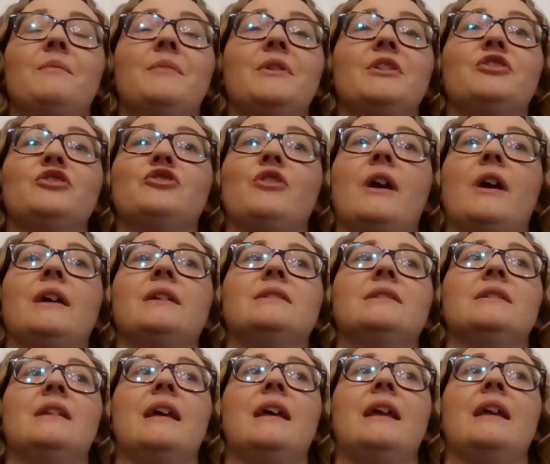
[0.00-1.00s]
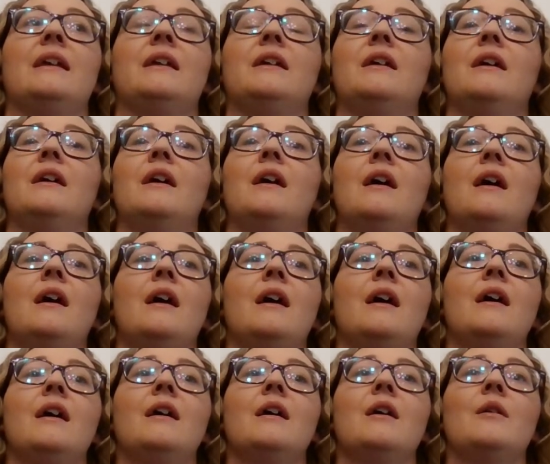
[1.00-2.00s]
much tried to, like,
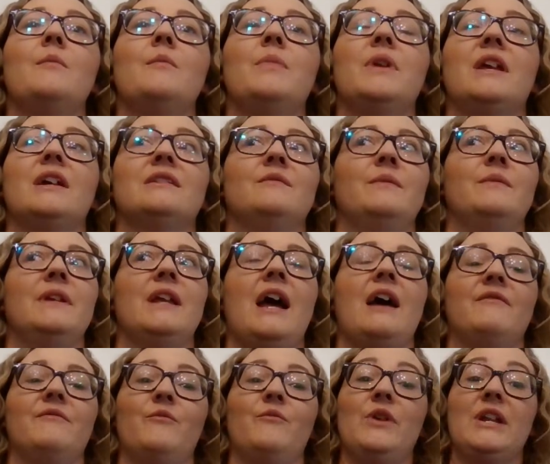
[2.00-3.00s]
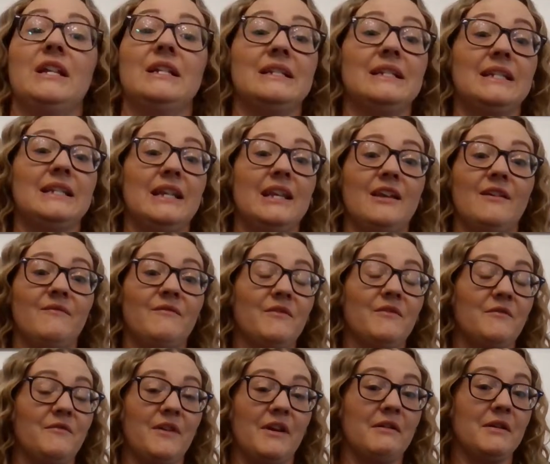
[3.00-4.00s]
because we didn't see him
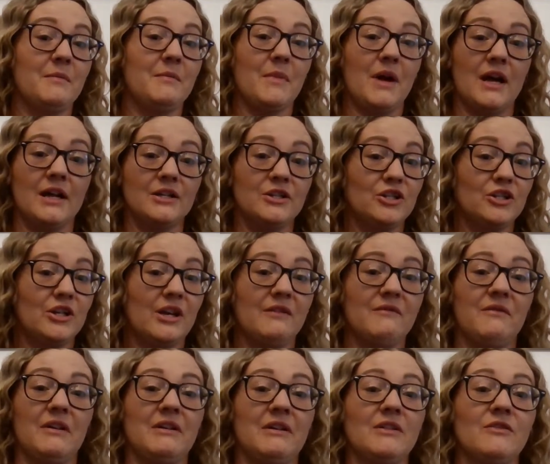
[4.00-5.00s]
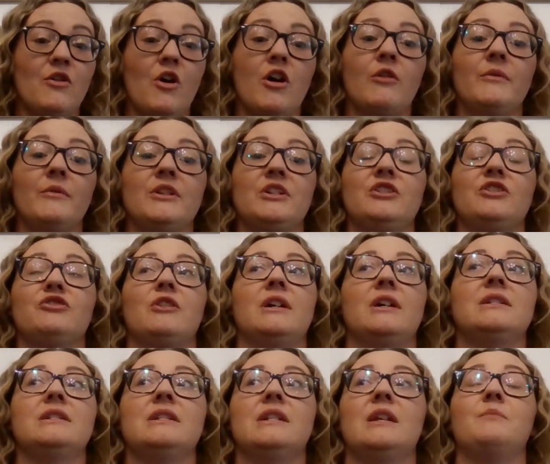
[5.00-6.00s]
for very much and very long, we just
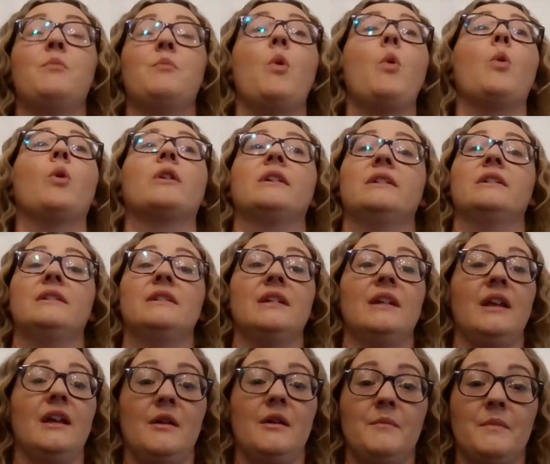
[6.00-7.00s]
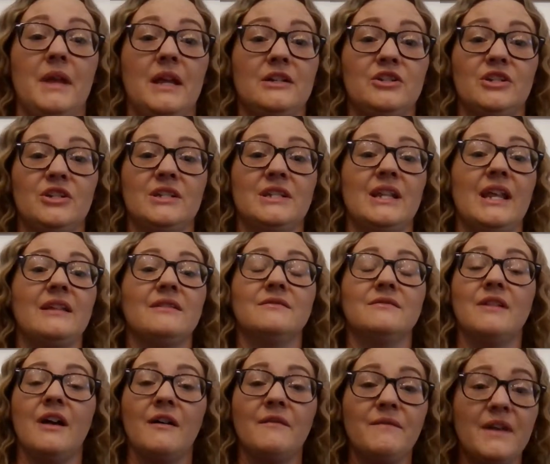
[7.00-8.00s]
tried to, like, pour into him and just, like,
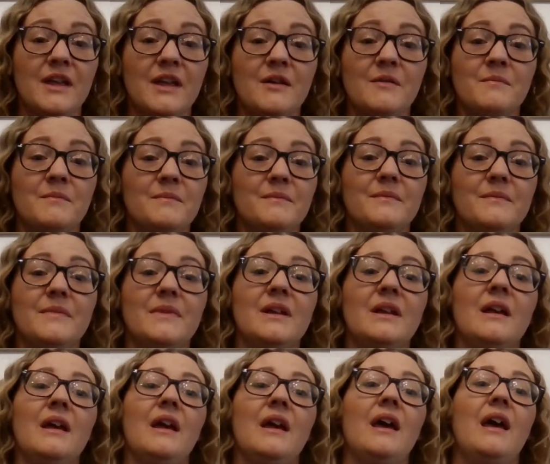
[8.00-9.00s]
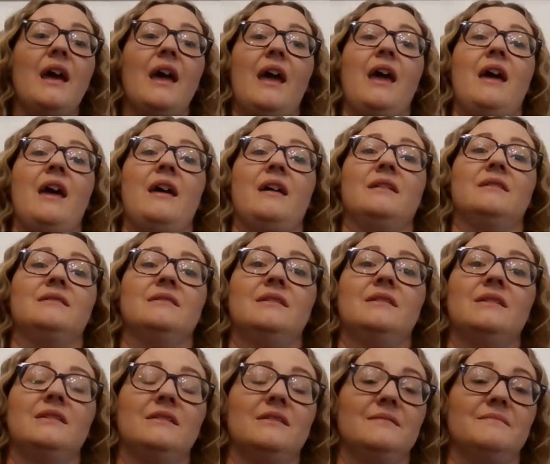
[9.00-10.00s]
love him. And
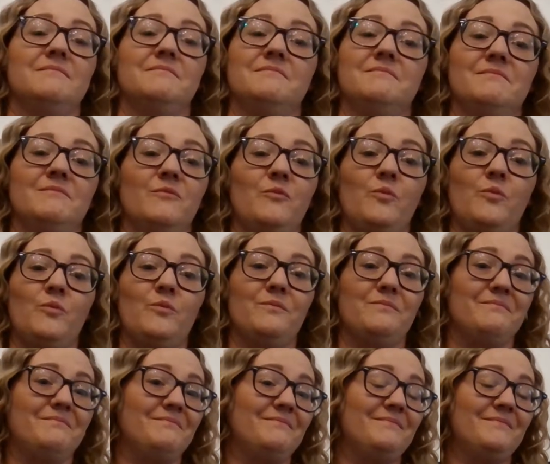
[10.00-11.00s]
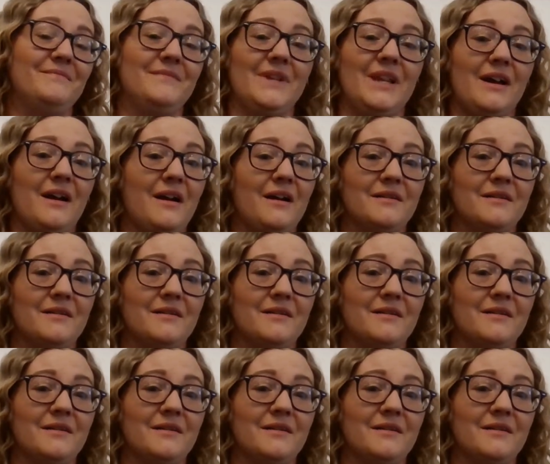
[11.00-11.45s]
yeah.